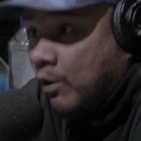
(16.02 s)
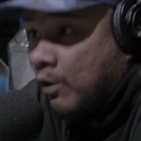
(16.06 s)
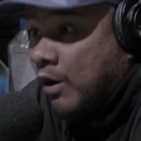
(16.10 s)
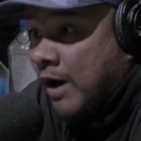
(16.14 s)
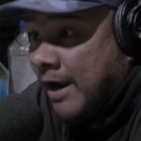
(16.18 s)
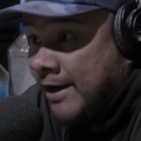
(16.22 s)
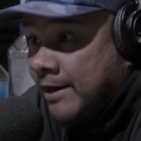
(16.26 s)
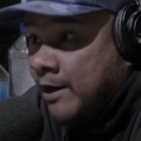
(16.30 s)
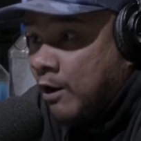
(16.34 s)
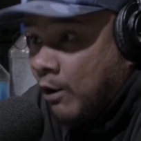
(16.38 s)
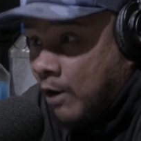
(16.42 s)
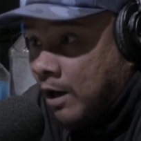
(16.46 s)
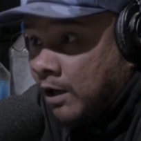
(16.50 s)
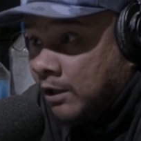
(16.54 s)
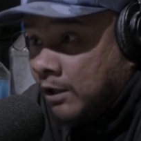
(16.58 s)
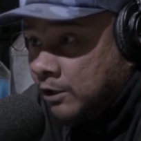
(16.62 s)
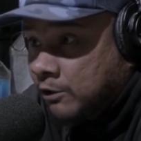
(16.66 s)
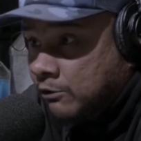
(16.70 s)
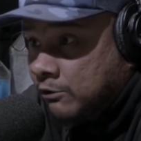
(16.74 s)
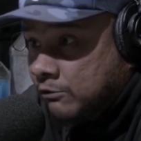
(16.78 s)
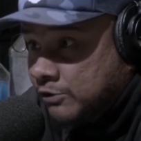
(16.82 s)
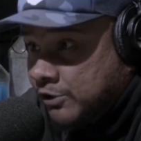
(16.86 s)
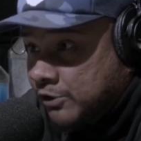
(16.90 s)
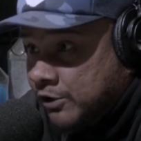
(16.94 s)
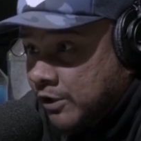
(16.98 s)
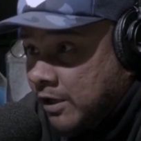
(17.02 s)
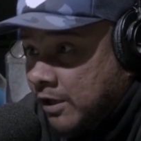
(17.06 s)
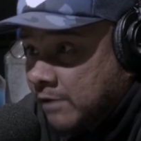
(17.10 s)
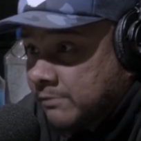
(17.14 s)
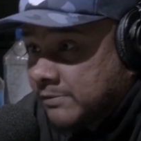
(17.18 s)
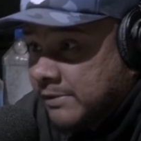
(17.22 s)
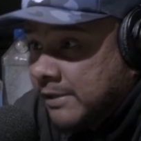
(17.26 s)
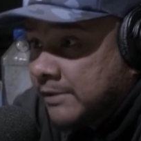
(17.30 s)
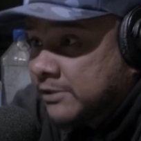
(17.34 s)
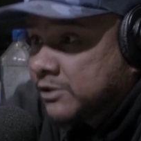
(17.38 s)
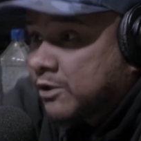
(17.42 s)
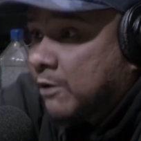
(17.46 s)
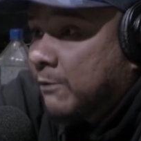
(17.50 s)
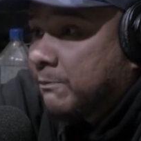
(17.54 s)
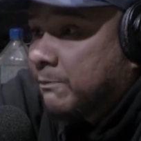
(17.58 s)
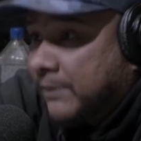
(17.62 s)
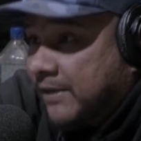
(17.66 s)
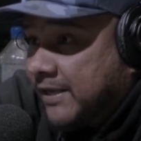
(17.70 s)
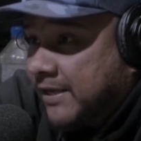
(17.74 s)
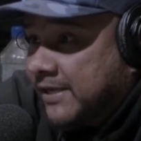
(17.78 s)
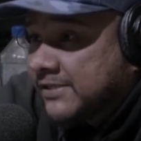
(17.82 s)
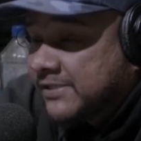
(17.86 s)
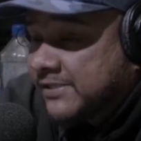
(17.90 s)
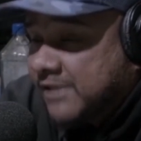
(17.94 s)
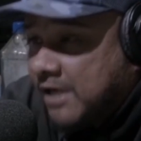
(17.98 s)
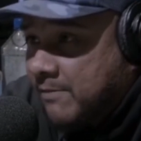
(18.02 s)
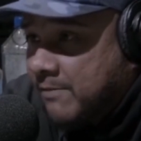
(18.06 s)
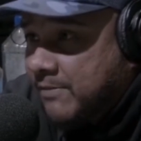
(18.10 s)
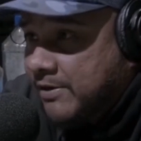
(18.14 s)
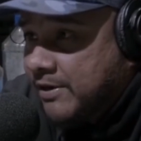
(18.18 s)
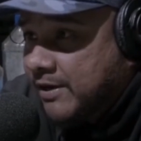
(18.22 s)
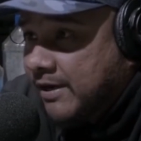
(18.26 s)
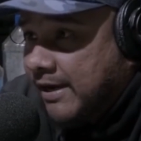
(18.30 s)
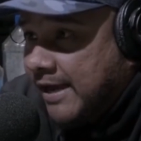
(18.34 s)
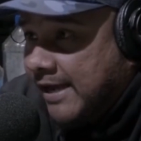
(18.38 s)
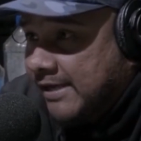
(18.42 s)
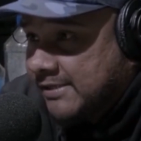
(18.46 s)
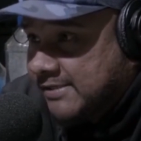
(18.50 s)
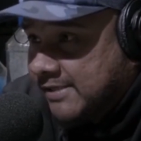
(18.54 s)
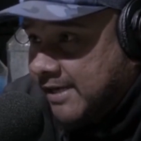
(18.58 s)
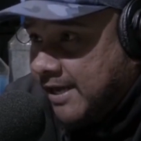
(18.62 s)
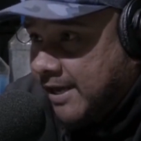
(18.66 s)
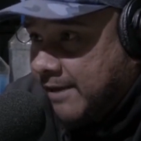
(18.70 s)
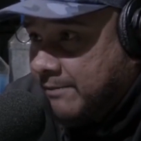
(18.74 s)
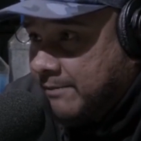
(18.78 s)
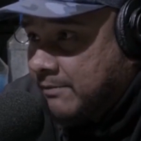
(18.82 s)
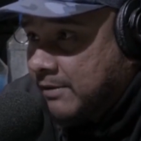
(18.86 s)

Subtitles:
where I know I'll lose, you know what I mean? So please tell me your last name.